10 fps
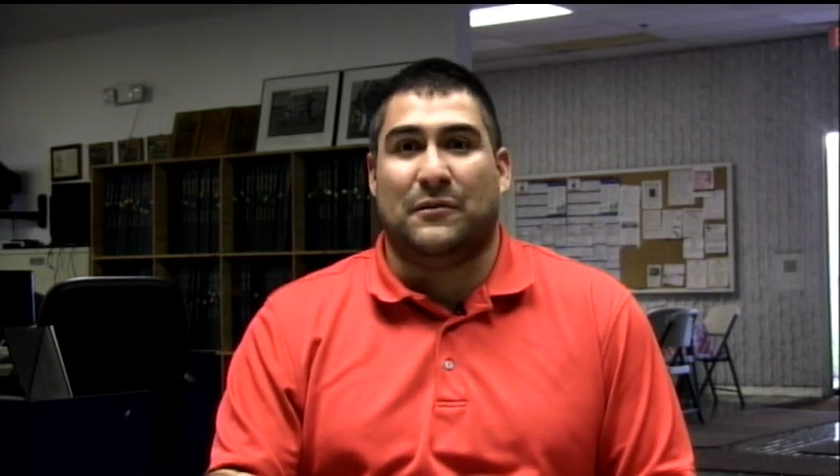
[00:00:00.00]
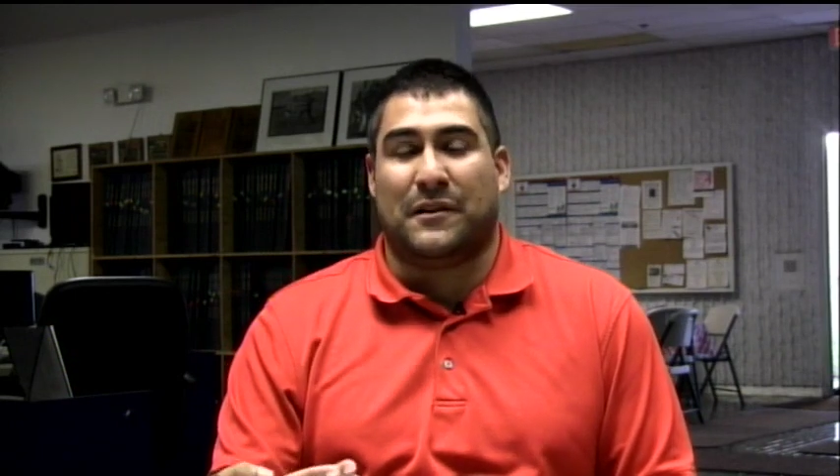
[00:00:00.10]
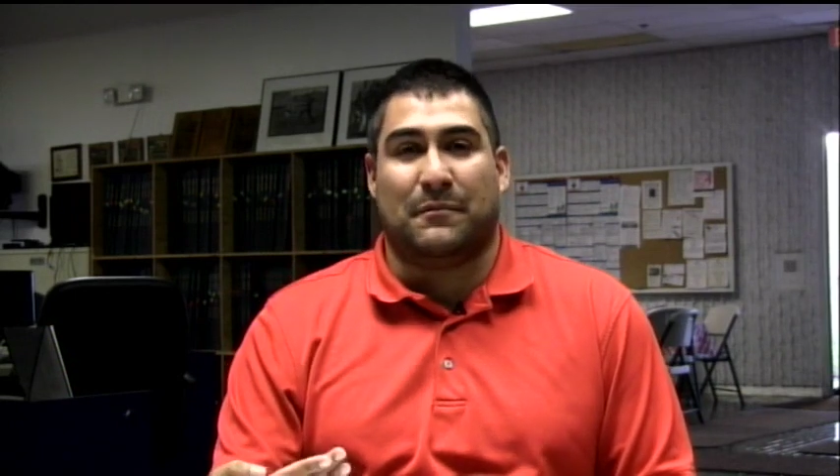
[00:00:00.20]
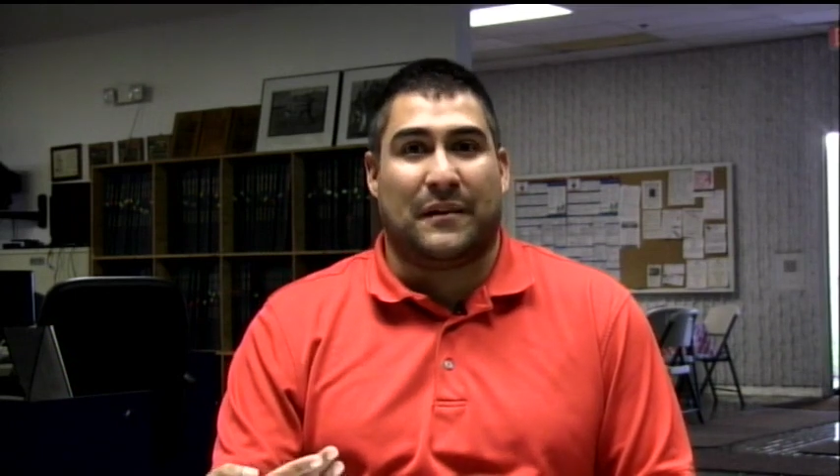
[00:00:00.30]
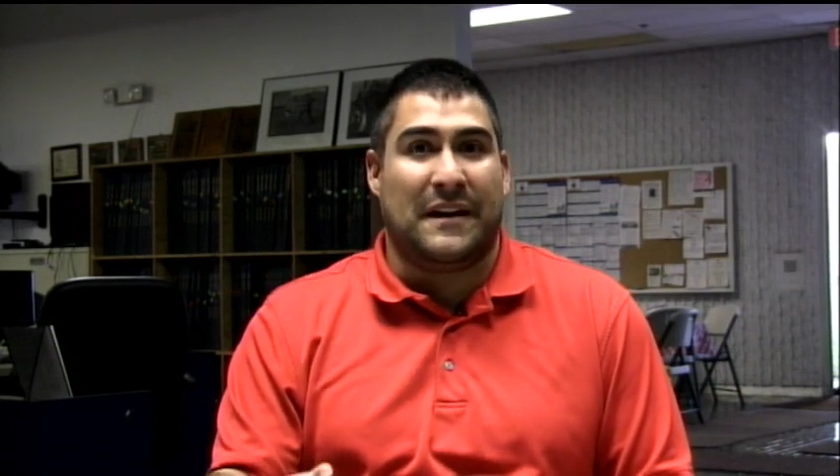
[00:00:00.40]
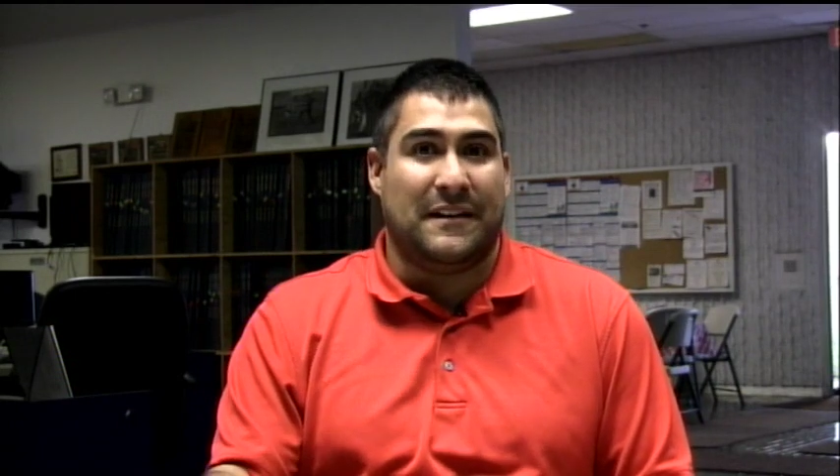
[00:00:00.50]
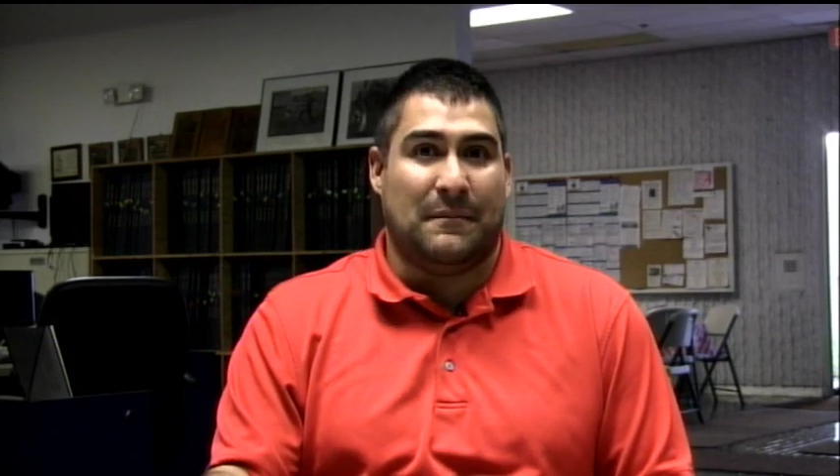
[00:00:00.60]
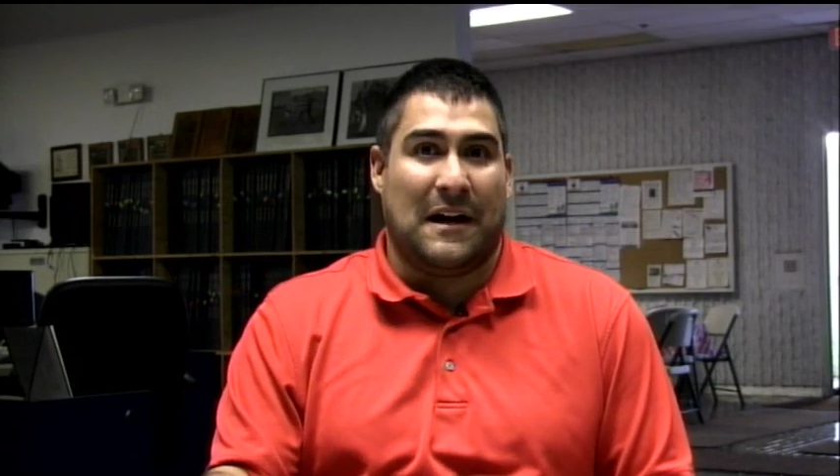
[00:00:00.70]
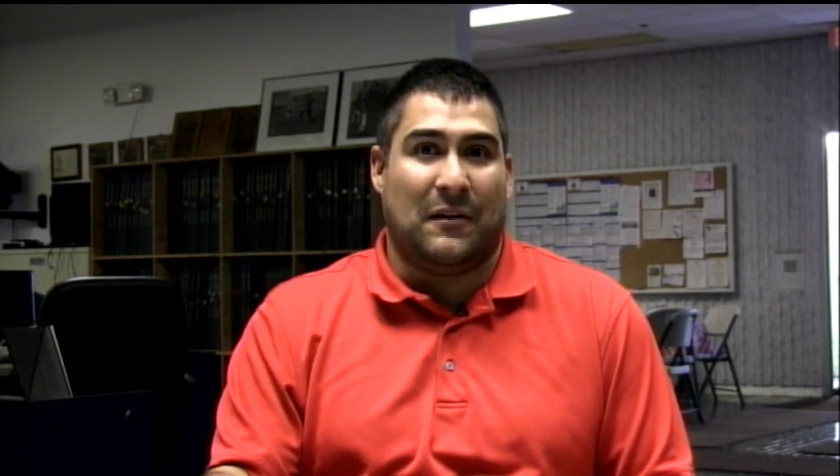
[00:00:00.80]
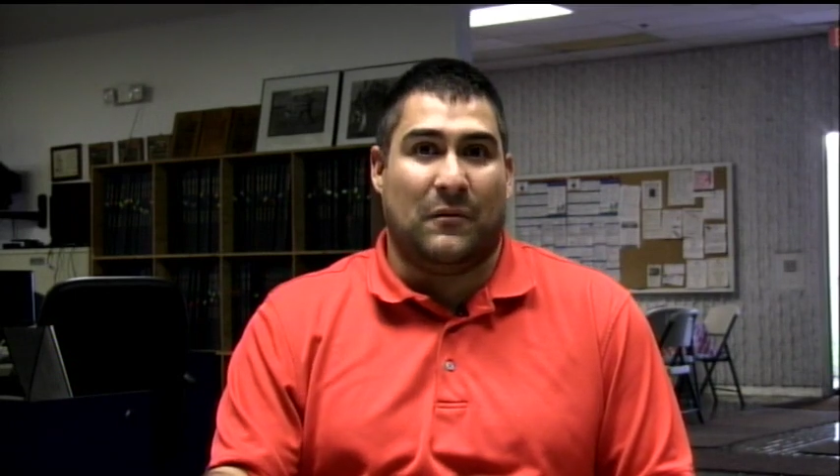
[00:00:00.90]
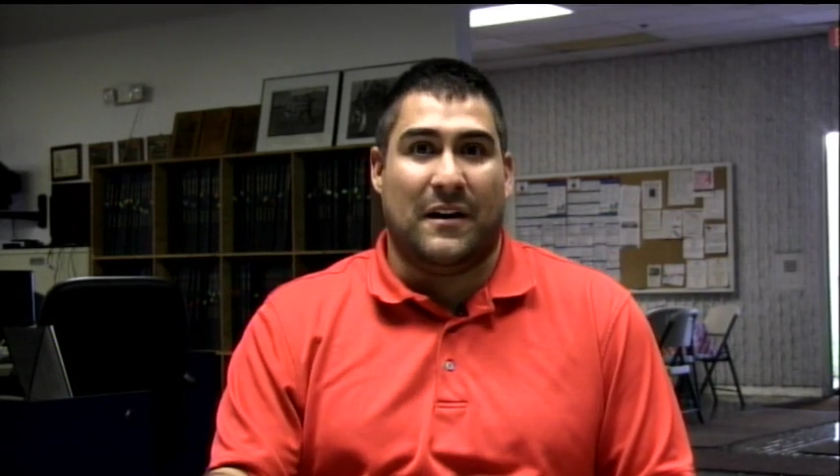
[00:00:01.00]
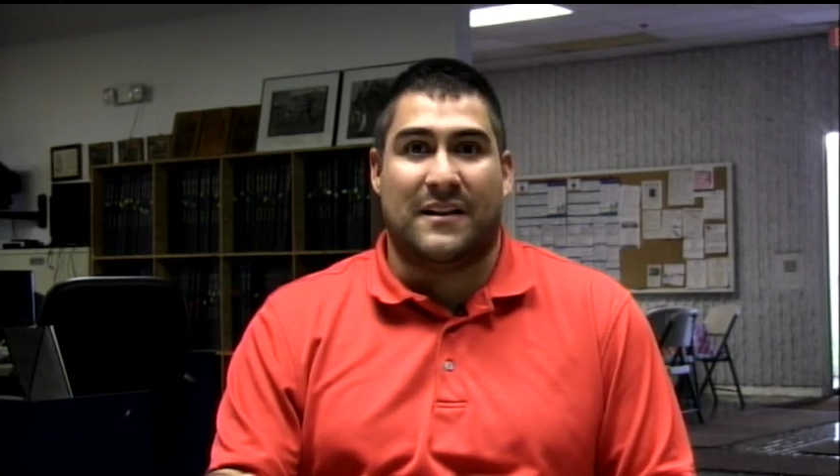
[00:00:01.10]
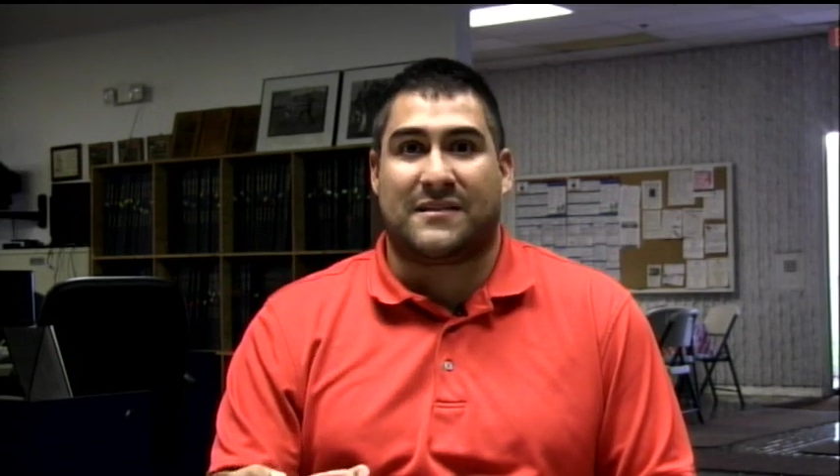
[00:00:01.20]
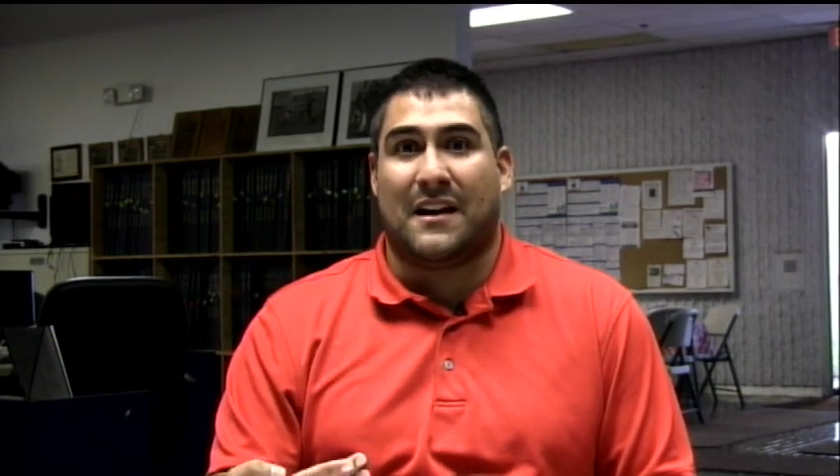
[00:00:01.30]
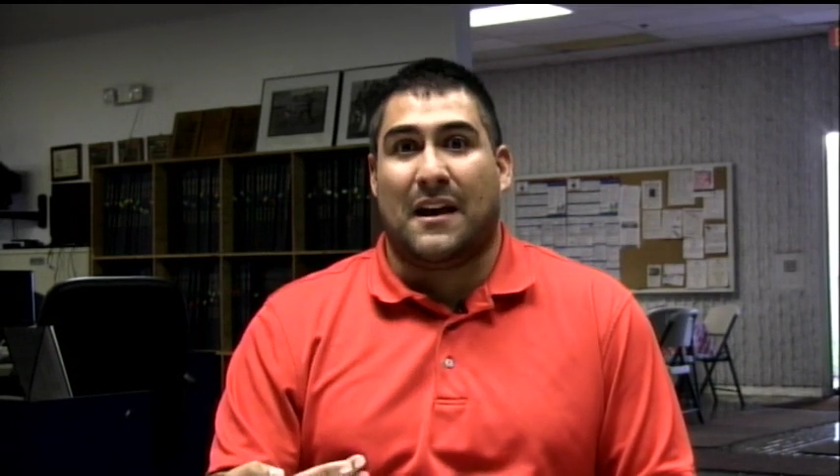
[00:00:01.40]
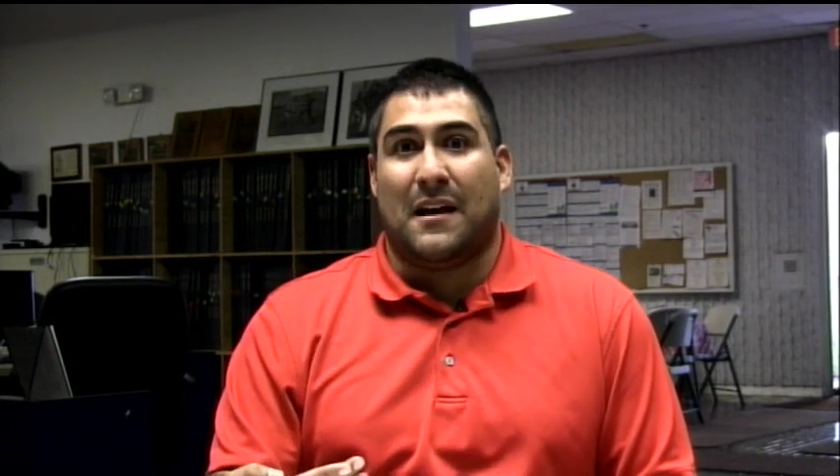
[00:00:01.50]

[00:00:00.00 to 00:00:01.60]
who can play in the Mountain West,